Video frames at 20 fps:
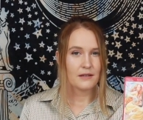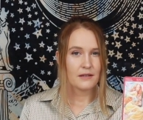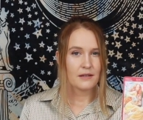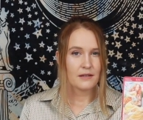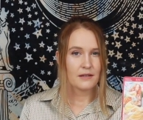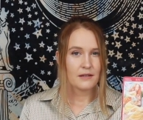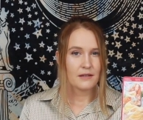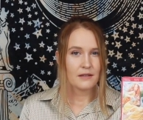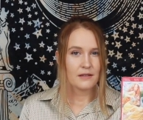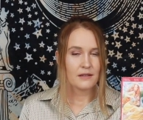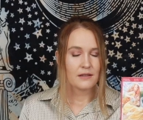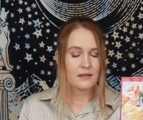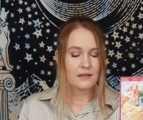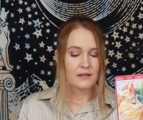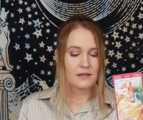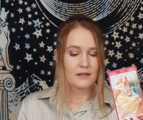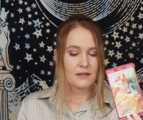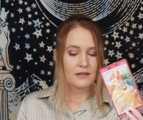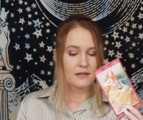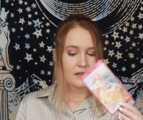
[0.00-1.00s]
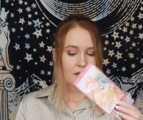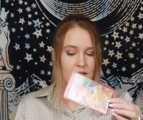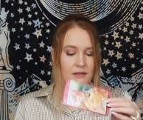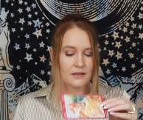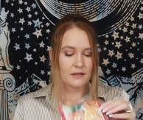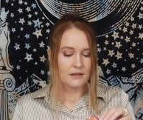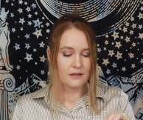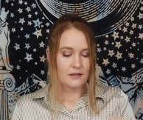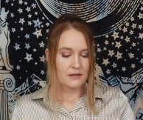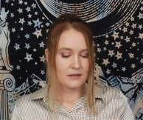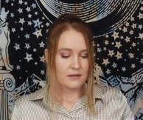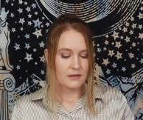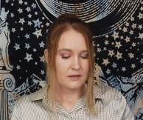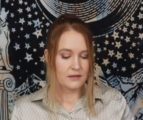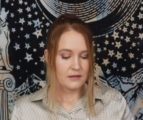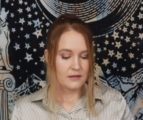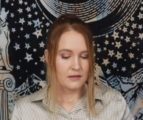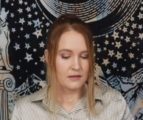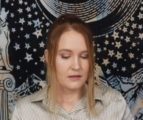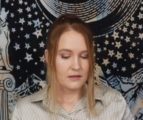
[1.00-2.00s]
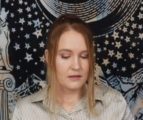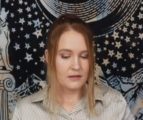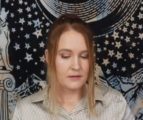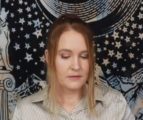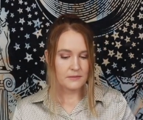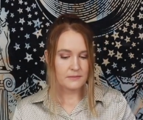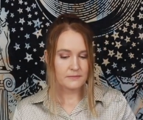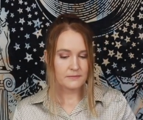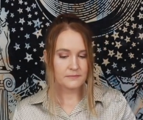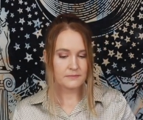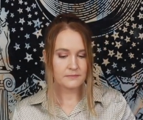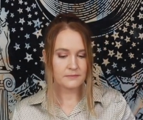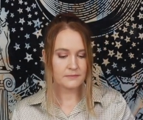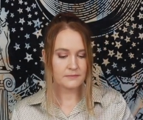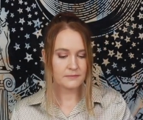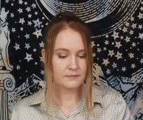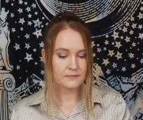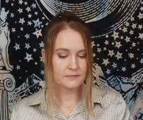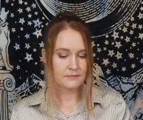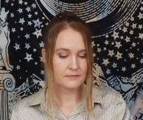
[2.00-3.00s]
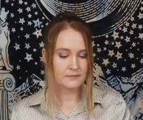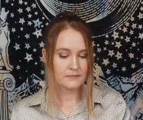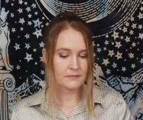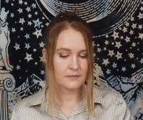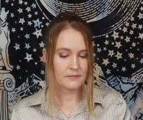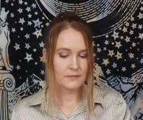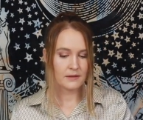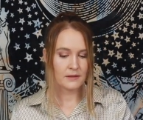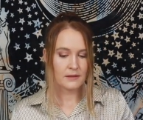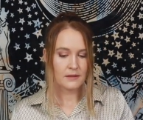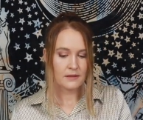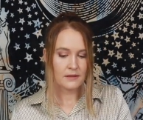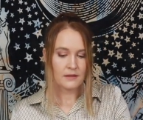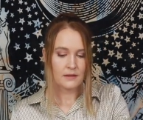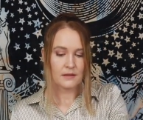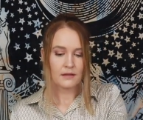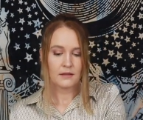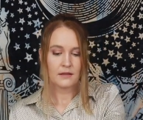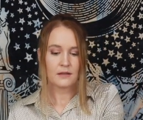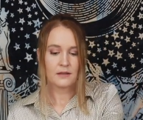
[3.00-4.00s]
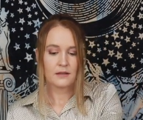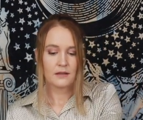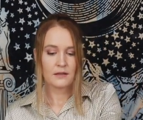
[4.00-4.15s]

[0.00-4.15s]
[no speech]